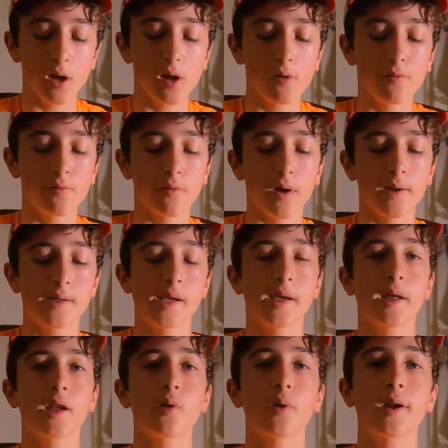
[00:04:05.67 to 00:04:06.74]
If I take
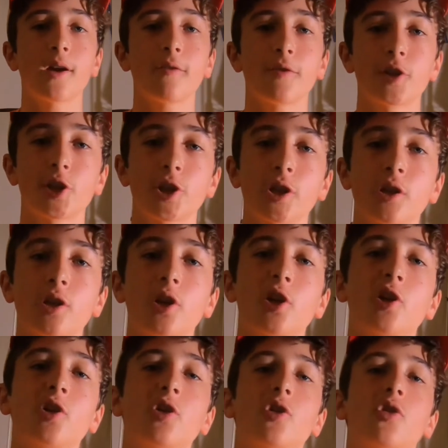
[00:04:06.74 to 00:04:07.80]
anyone out fishing
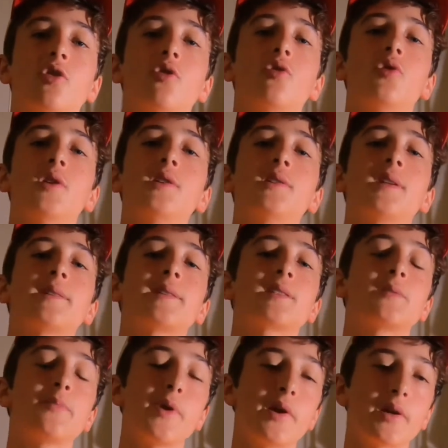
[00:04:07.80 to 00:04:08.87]
who isn't as
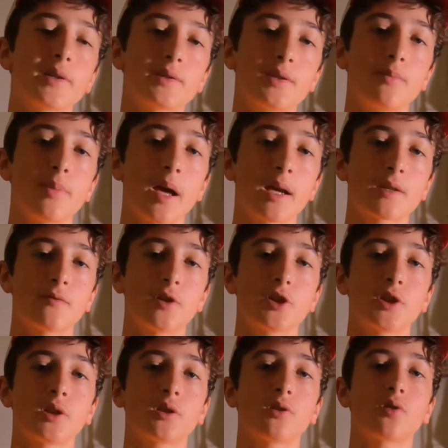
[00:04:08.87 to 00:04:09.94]
experienced in bass
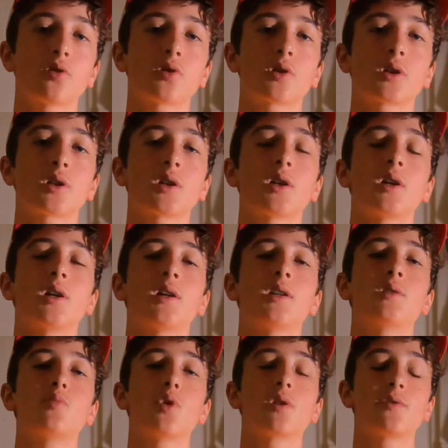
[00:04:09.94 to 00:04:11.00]
fishing or
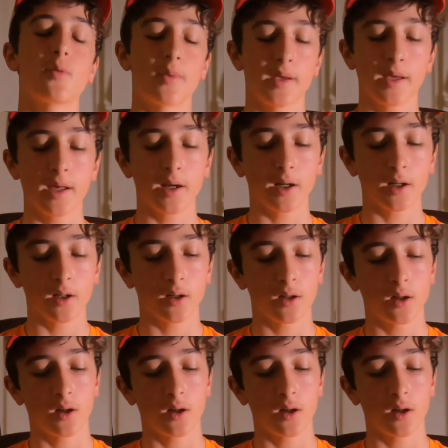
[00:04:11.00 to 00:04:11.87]
is more of a beginner,